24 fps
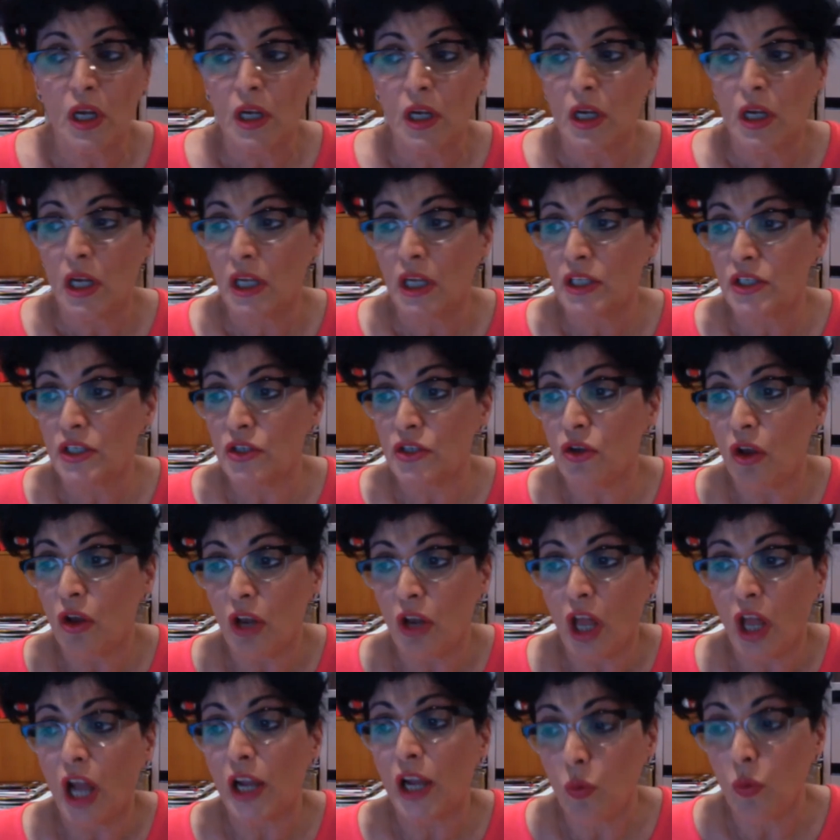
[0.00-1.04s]
It's not
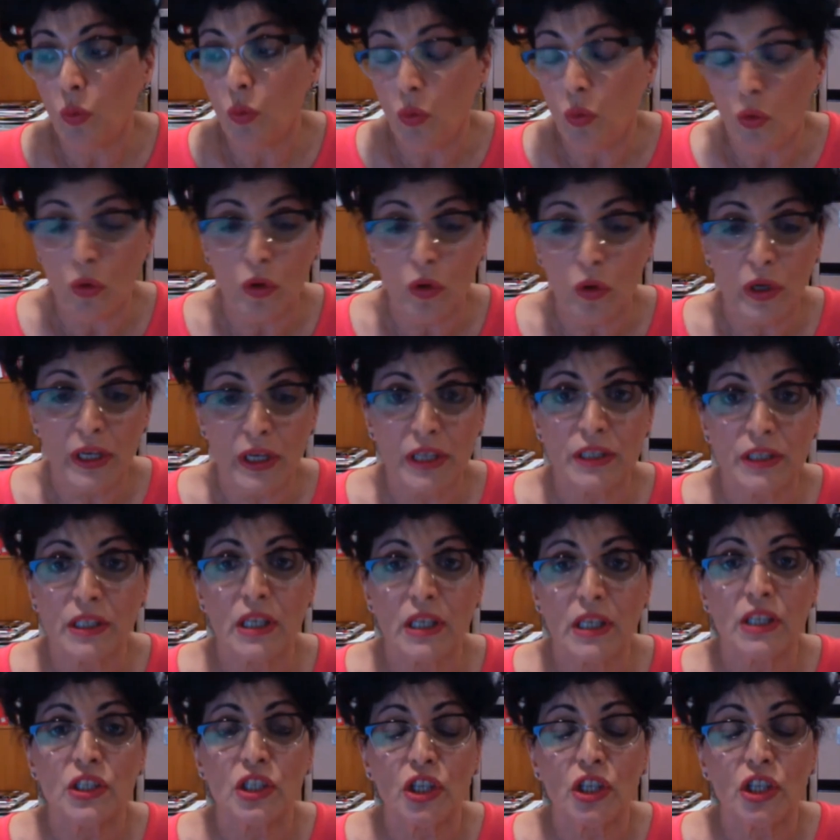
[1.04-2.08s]
like a war.
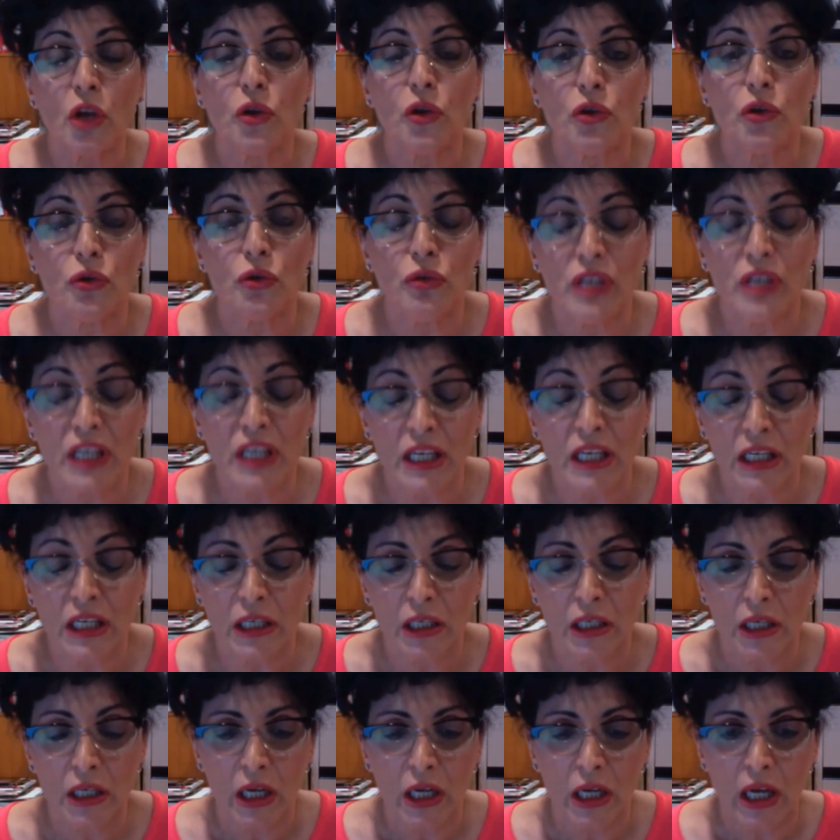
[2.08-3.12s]
It's so
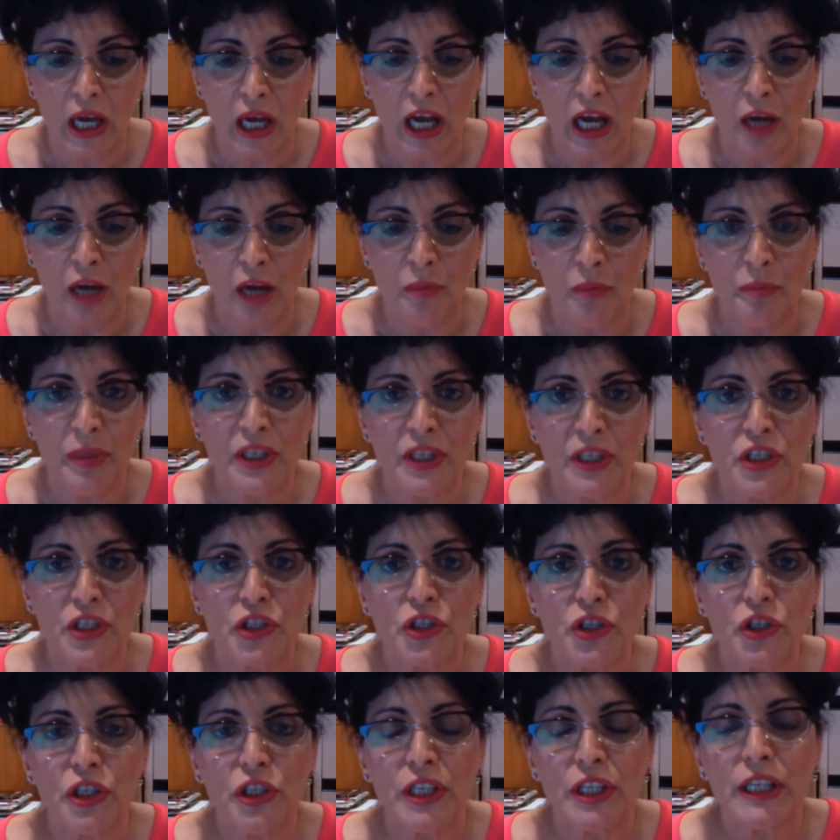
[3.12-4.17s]
unique, but it
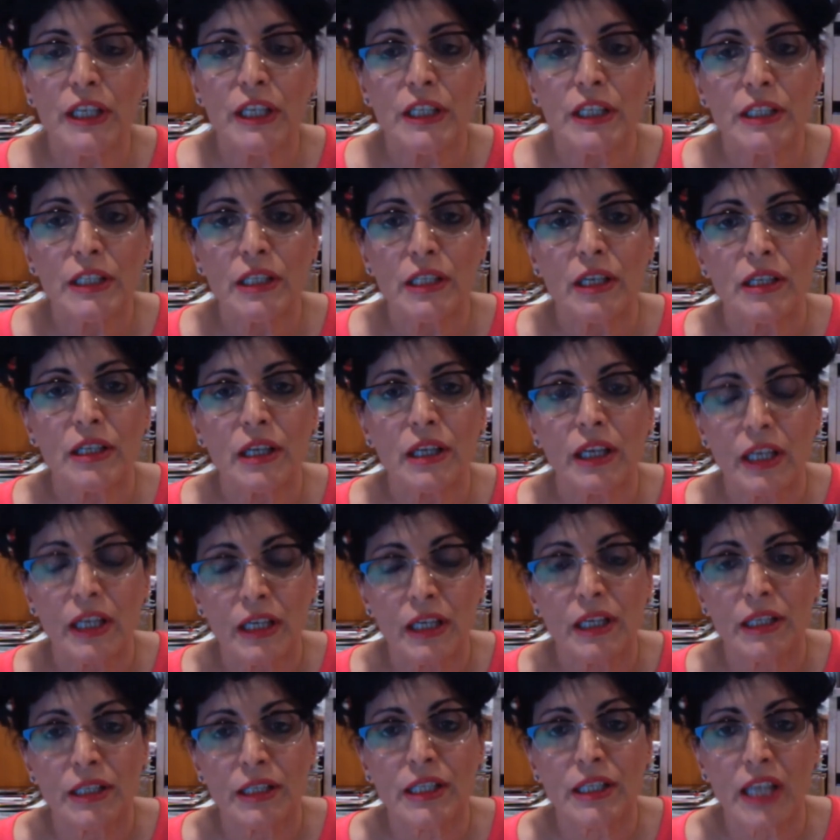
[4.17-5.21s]
certainly is
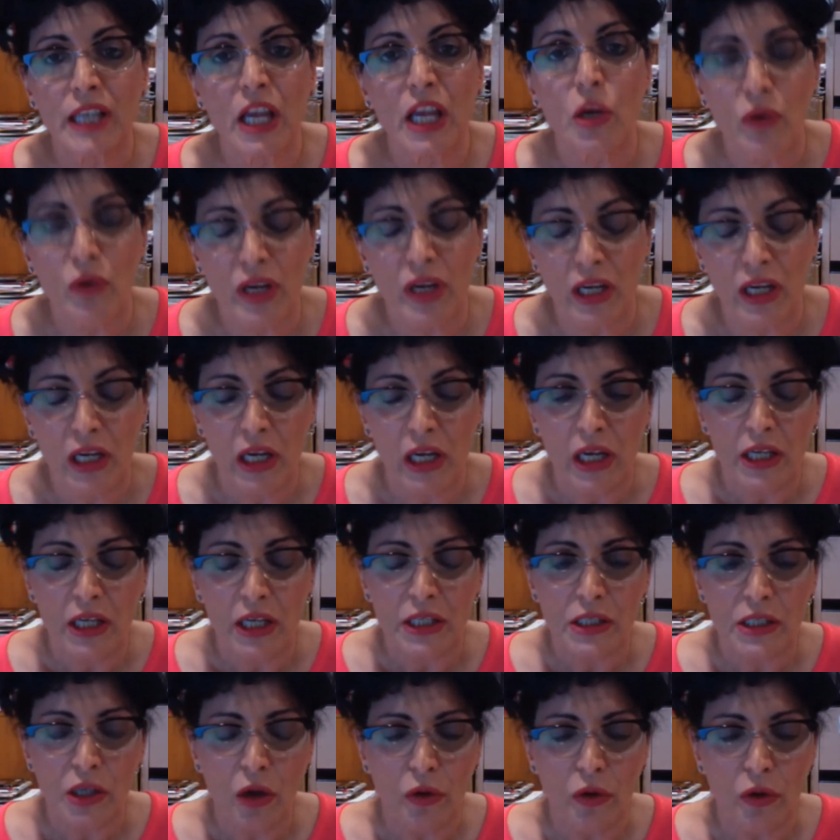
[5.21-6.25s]
scary.
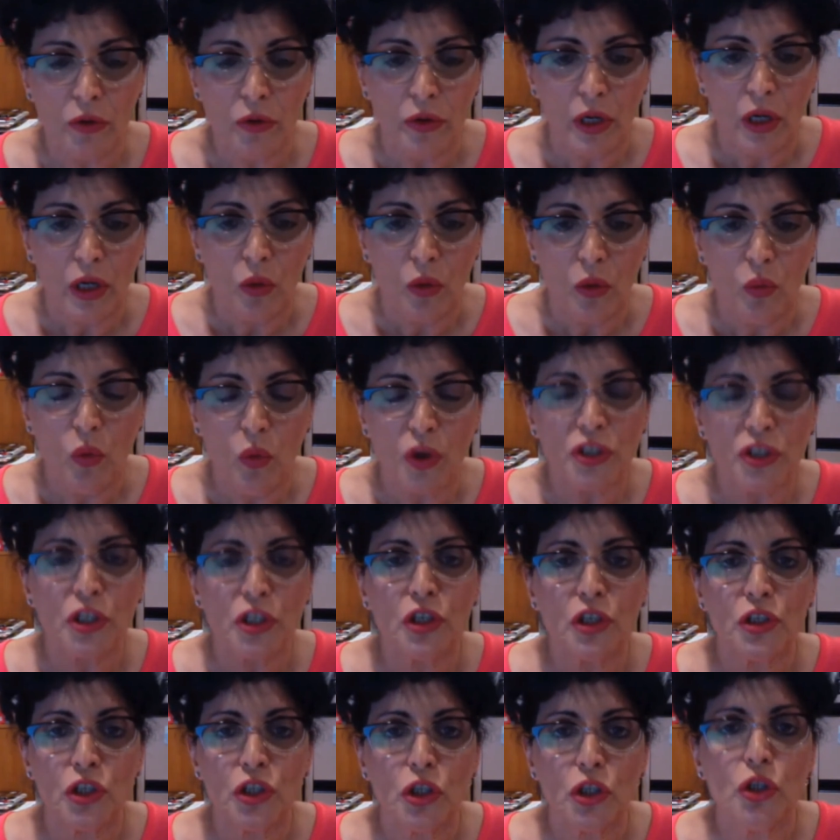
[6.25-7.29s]
So what
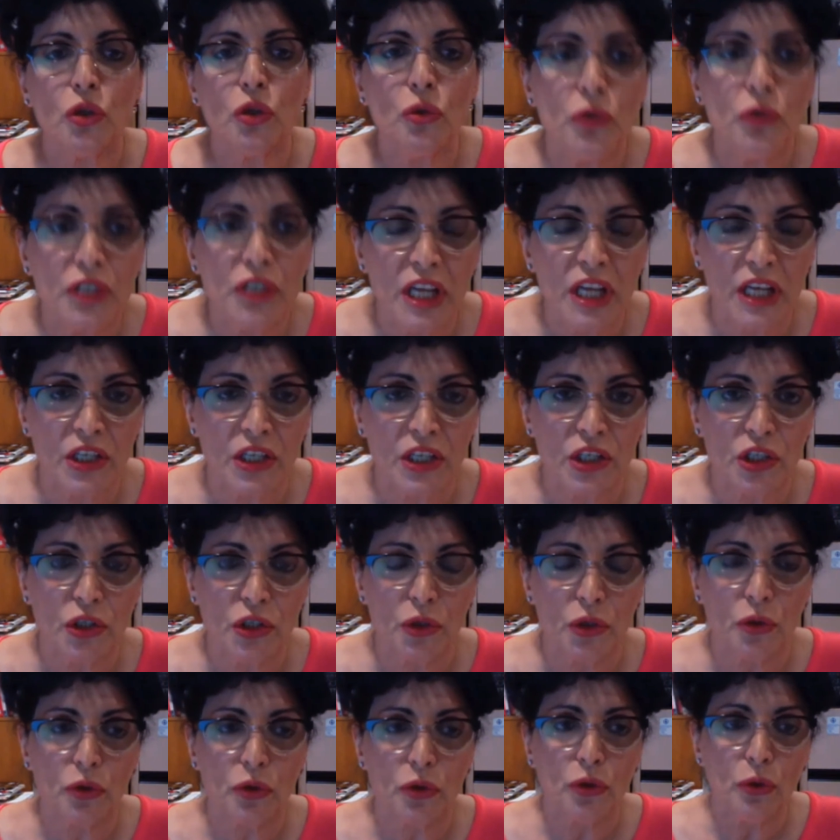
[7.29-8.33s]
do you tend to
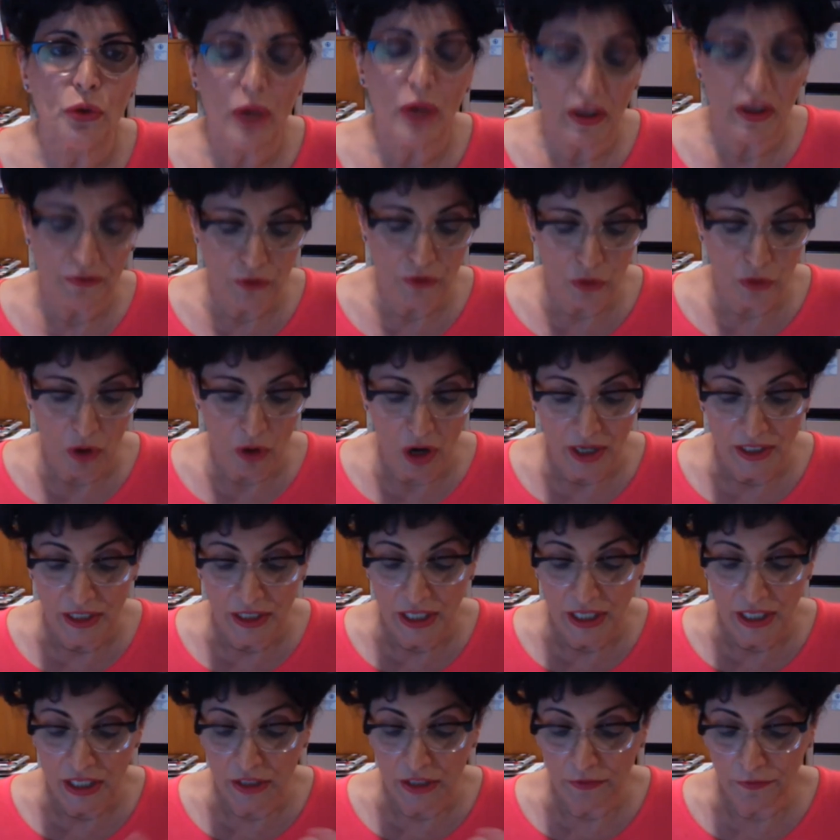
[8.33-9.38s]
do? You have to
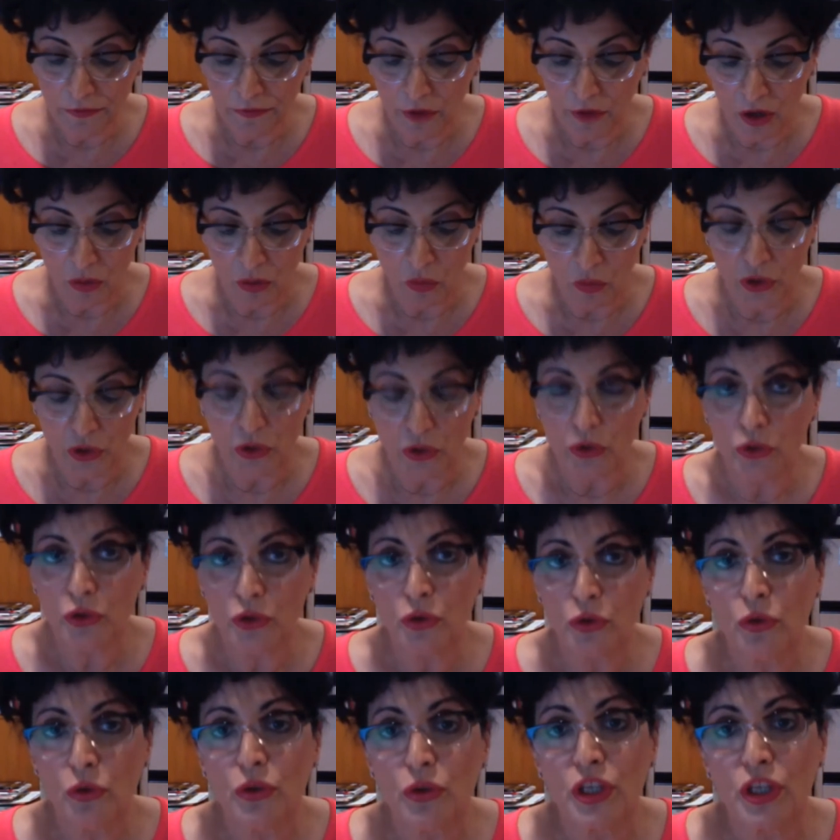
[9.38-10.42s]
identify what you
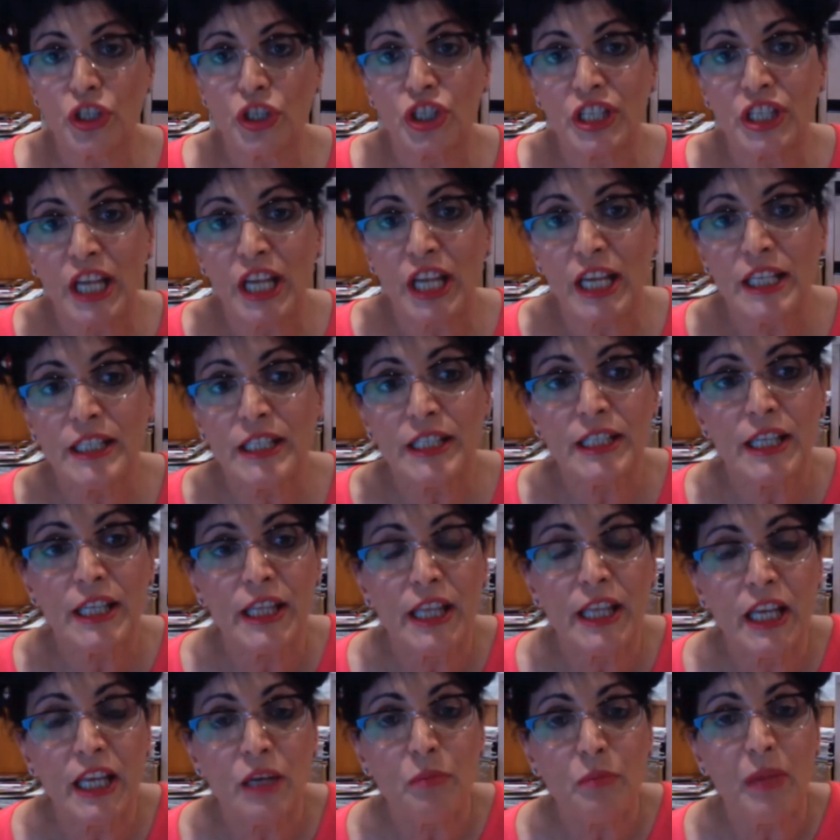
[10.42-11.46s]
do that tends to
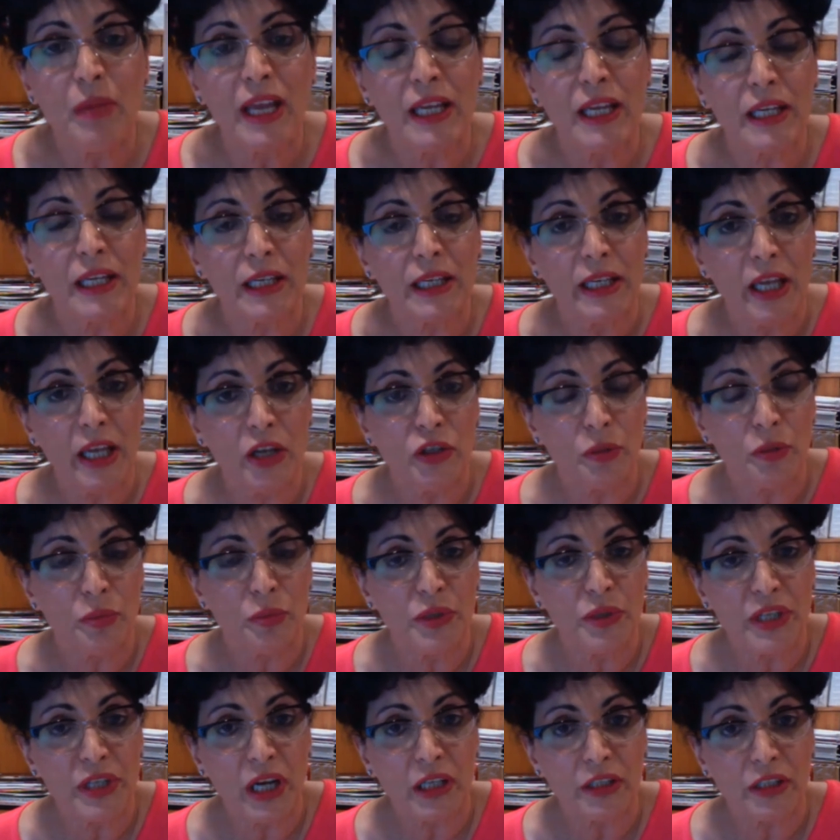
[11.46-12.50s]
then make it
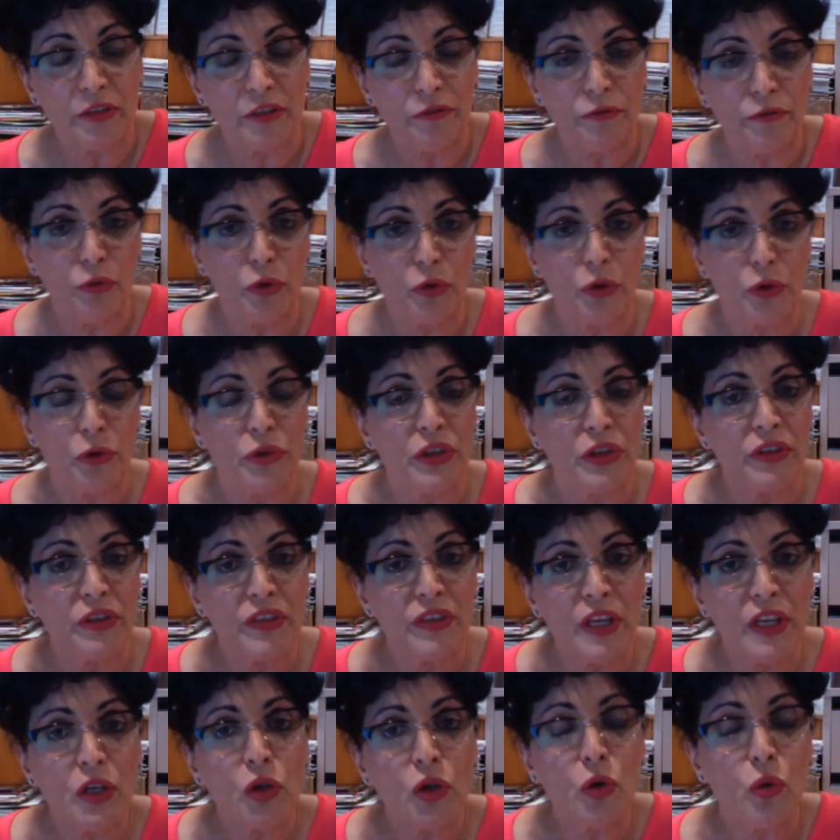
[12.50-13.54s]
counterproductive for you, that
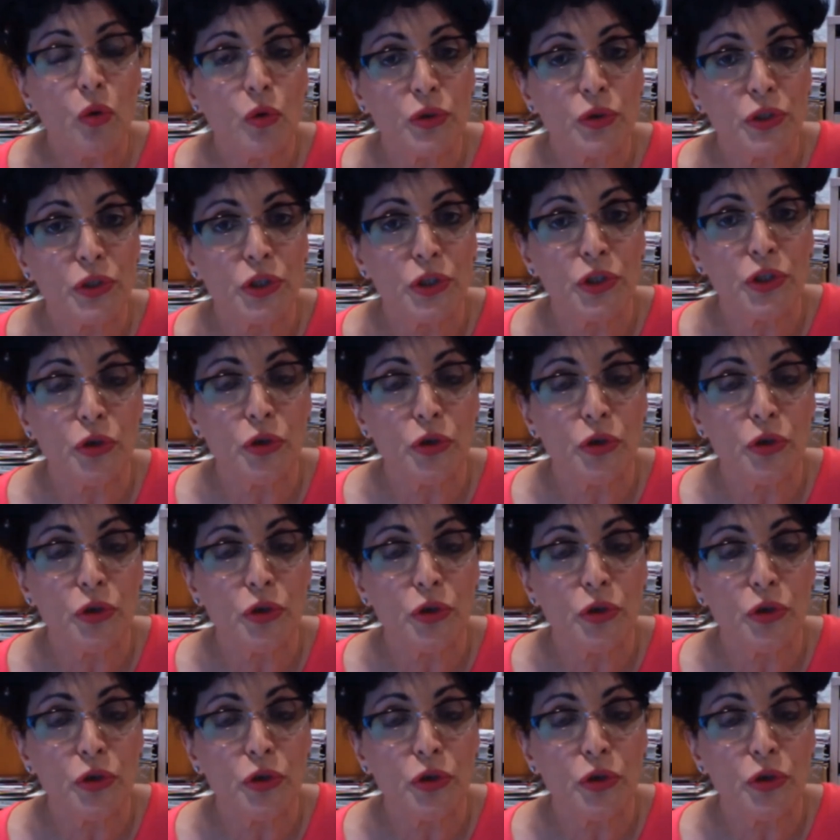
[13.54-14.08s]
then causes you to